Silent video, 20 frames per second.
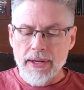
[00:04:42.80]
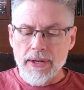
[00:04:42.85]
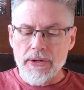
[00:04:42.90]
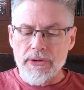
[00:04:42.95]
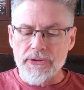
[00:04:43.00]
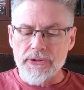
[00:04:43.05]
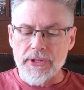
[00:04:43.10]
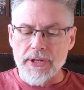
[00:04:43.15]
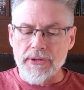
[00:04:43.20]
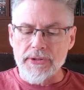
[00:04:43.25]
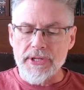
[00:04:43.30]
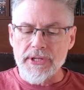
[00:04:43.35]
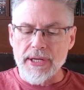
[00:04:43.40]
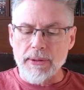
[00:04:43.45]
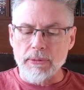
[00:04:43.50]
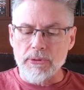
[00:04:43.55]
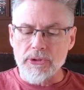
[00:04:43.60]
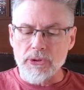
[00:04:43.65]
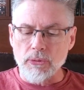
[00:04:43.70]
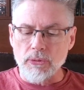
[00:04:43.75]
since
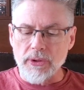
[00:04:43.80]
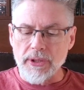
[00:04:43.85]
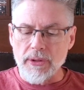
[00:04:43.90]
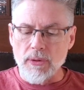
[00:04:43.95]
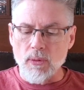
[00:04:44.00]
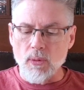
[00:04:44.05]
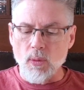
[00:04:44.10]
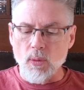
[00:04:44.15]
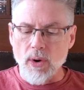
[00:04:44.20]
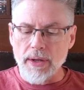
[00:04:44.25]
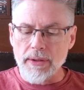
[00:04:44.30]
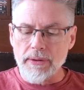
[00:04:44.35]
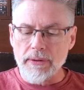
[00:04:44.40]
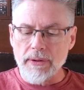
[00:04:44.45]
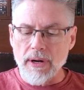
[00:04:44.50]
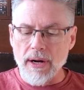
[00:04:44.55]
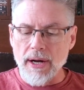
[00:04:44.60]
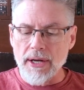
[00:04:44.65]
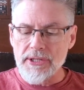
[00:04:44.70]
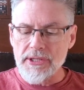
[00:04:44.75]
there was only one
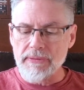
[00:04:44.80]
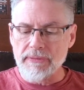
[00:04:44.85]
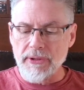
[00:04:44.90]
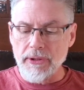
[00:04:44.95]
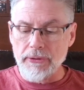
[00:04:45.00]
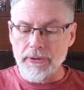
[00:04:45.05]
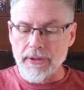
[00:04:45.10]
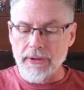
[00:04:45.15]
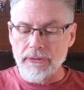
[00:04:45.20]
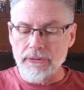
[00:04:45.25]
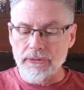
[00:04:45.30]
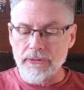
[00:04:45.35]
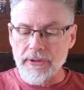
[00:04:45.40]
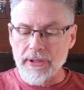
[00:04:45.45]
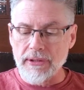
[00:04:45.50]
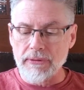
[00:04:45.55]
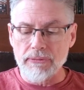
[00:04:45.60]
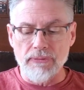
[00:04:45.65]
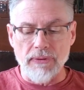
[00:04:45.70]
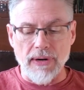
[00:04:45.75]
cause of illness
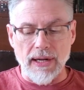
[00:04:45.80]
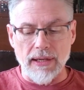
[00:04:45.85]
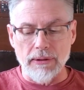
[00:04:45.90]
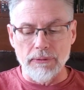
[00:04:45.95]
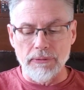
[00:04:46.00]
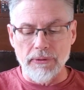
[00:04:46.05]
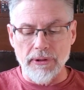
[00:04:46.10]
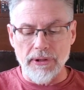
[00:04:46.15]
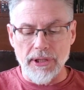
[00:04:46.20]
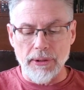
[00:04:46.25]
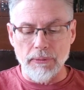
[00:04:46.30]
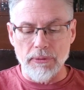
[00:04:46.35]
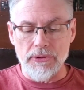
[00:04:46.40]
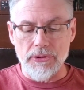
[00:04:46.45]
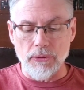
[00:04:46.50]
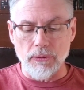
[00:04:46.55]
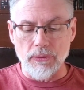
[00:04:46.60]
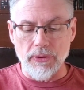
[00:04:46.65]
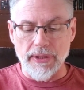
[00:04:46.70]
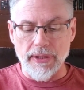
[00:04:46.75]
it followed that there was
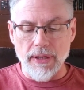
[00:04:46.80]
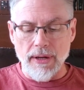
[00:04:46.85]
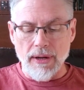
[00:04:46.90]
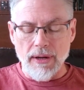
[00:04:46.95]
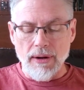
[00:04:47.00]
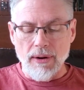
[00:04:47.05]
only